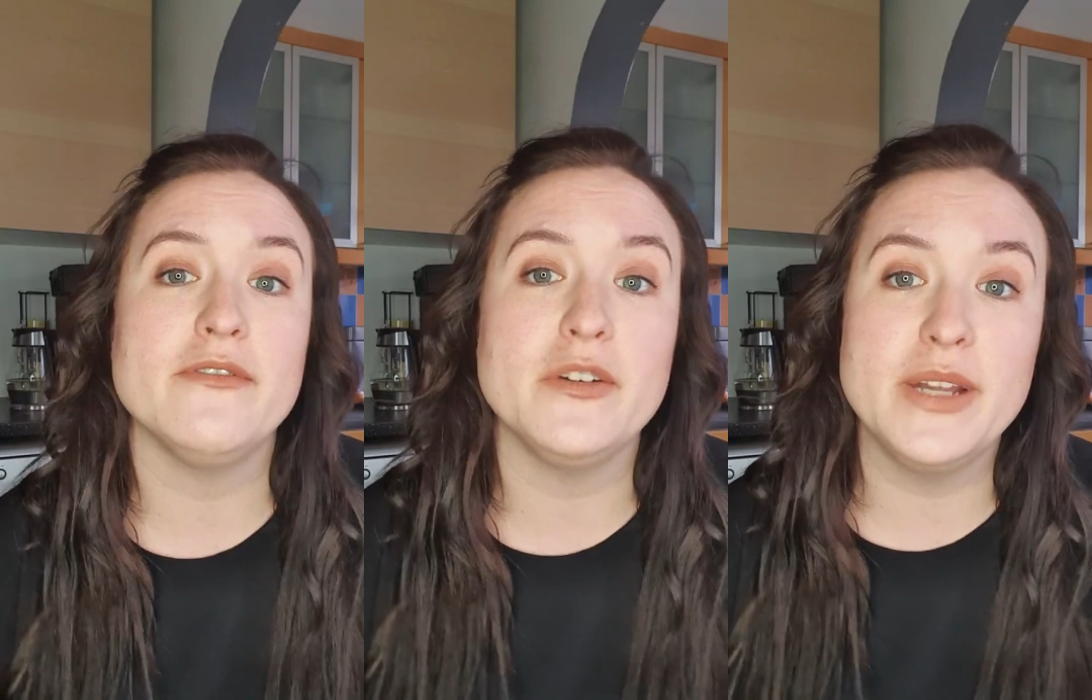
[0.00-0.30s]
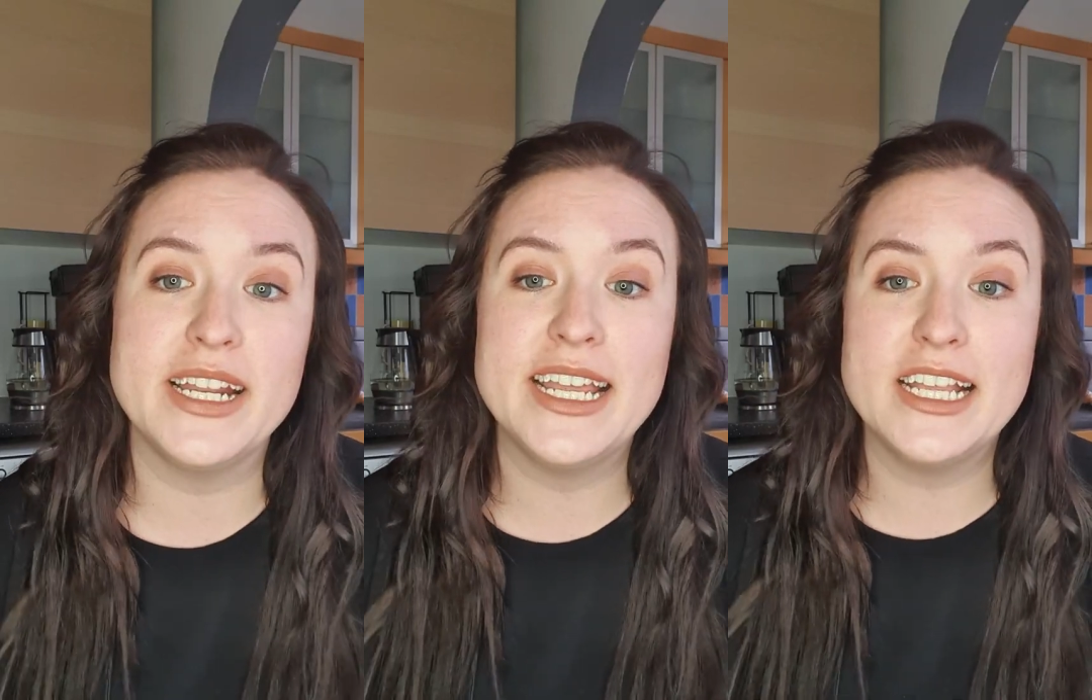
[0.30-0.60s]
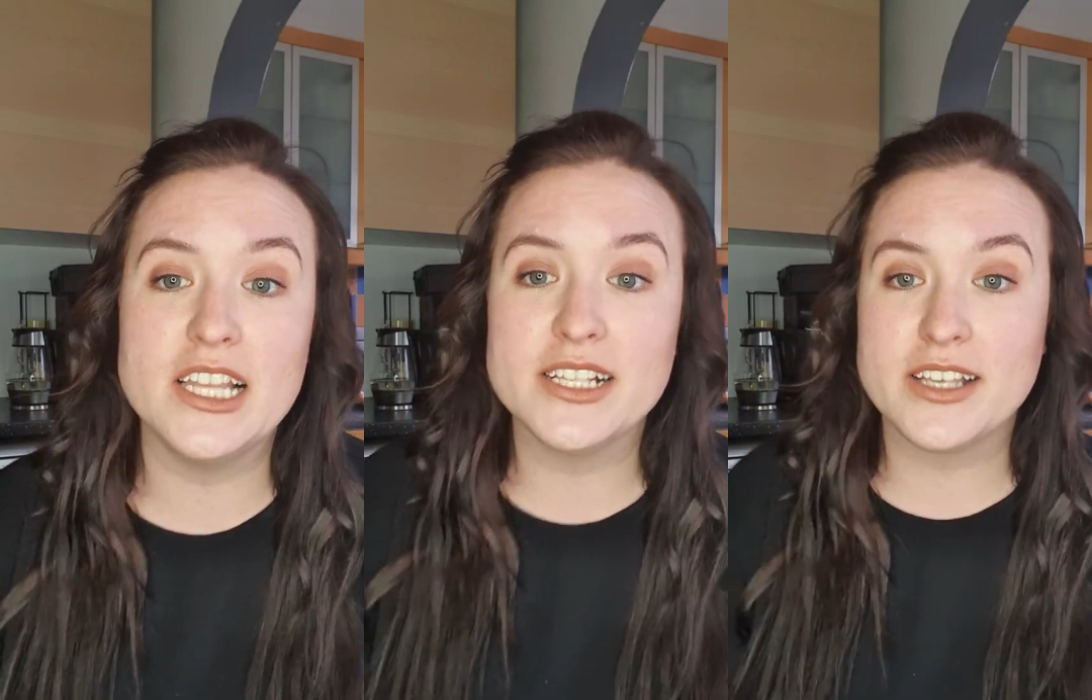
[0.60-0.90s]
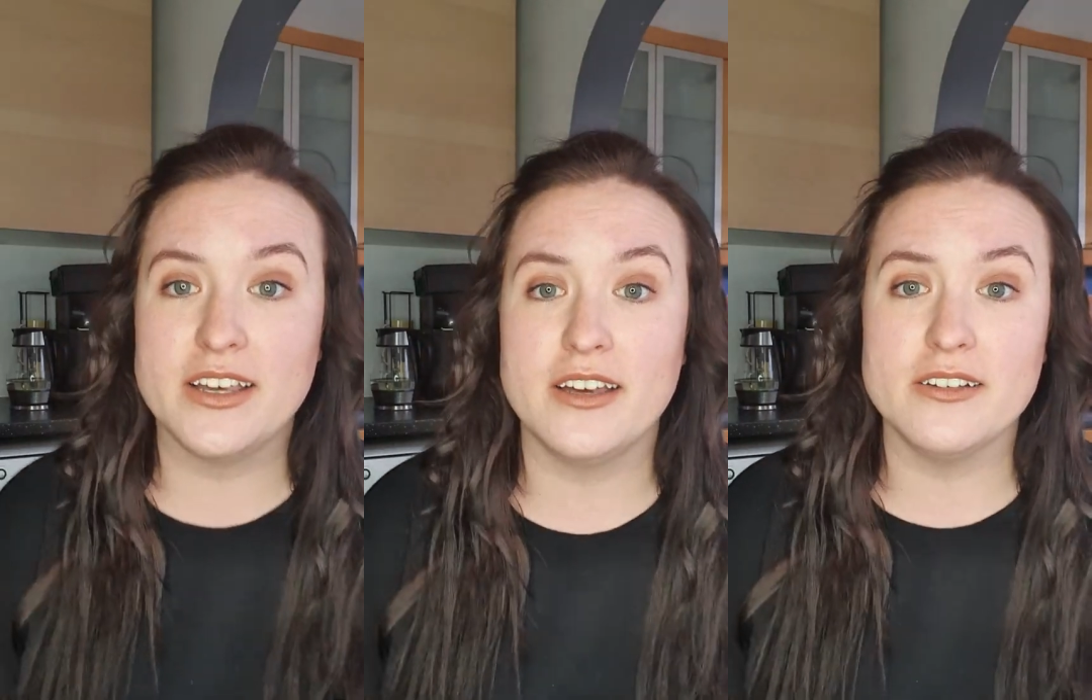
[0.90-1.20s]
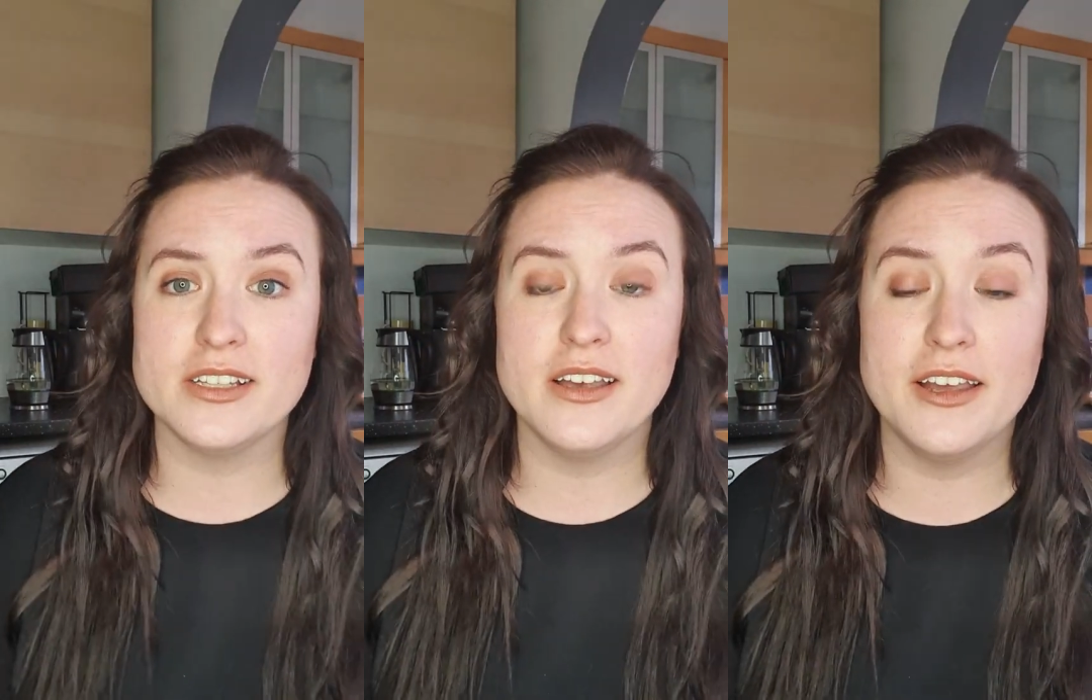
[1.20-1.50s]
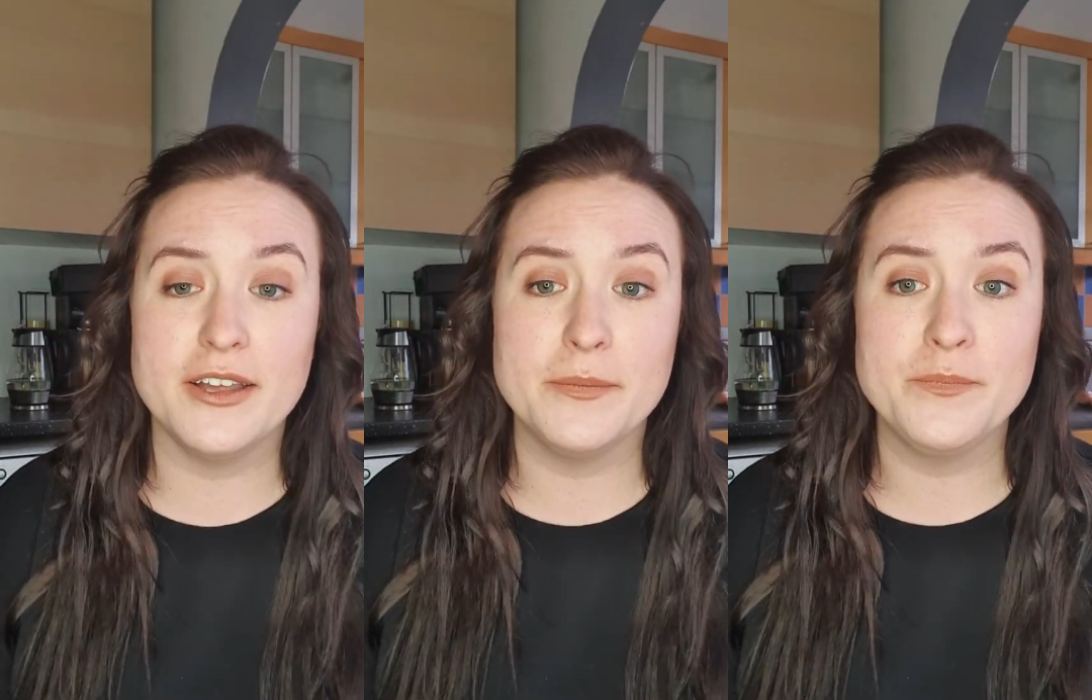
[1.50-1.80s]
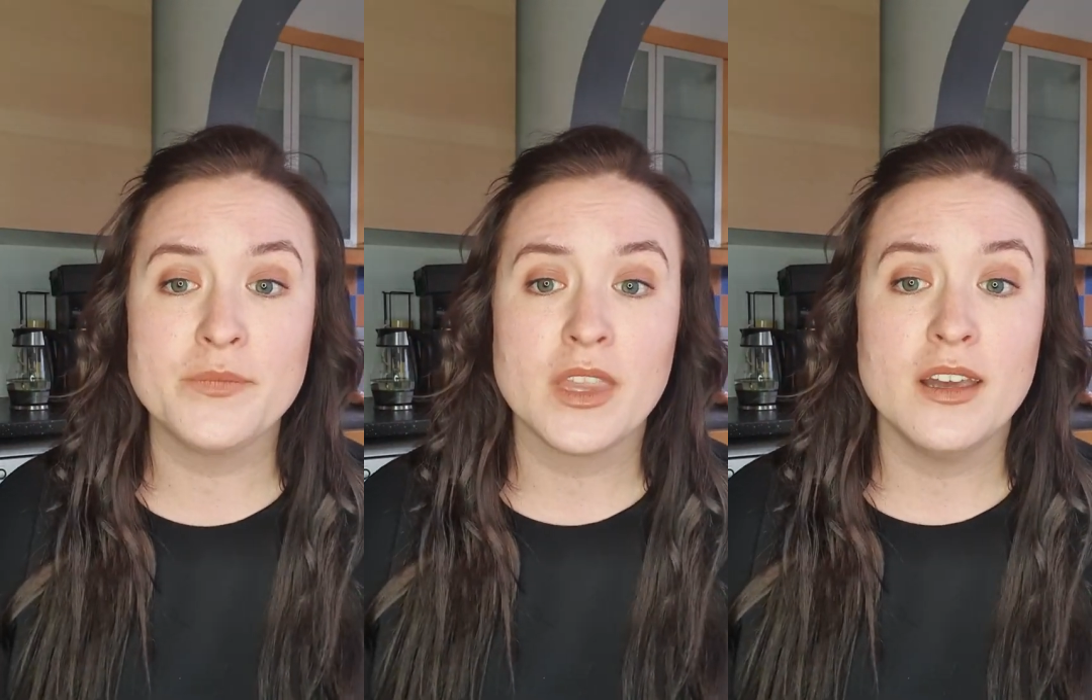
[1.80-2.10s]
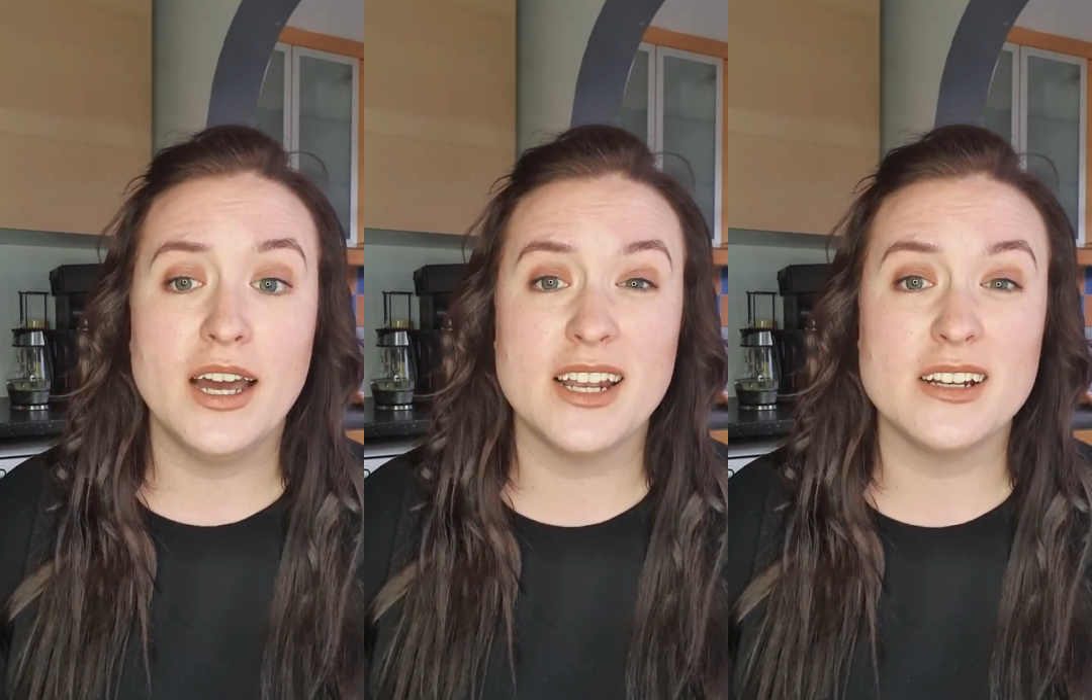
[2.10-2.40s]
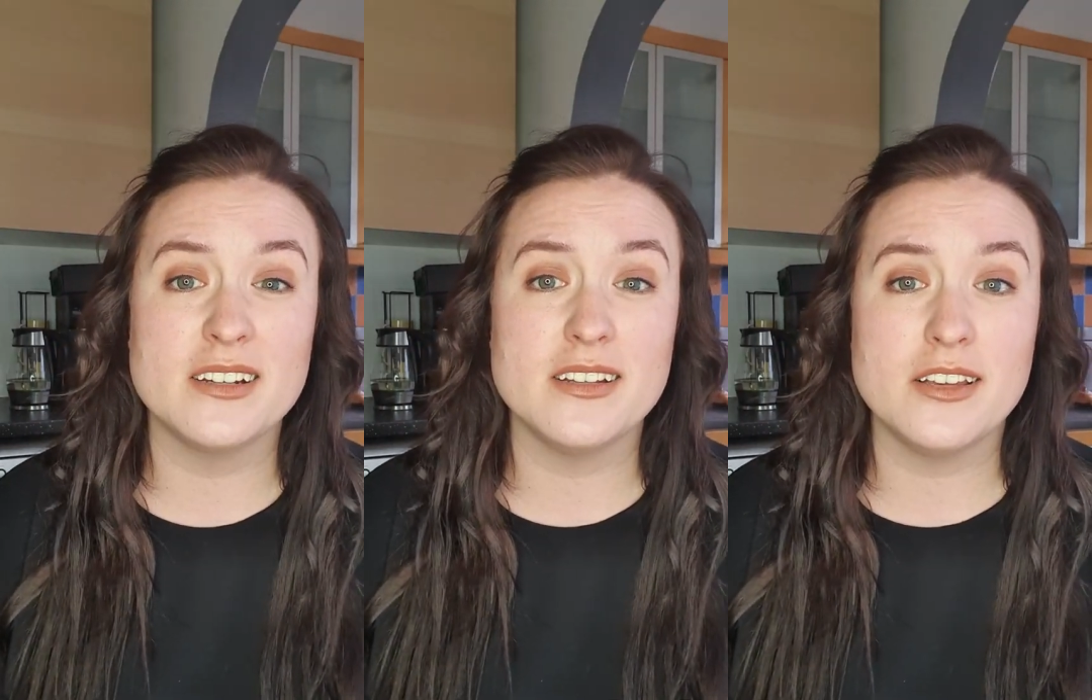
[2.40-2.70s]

of doing heatless curls, and